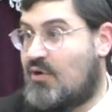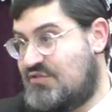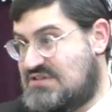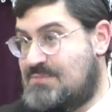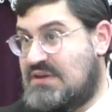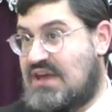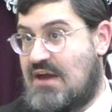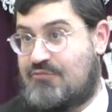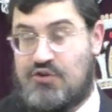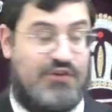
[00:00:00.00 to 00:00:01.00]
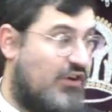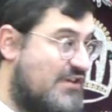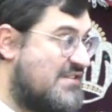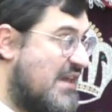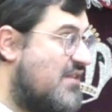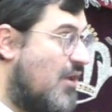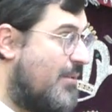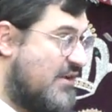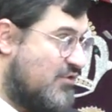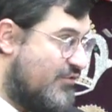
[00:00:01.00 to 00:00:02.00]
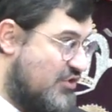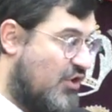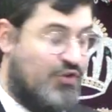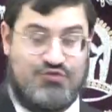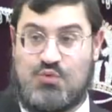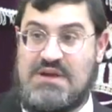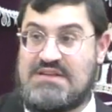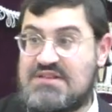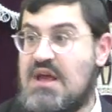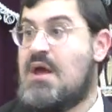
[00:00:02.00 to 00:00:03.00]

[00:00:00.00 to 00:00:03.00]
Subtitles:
obviously being careful of Hilchas Chita because obviously you can't squeeze,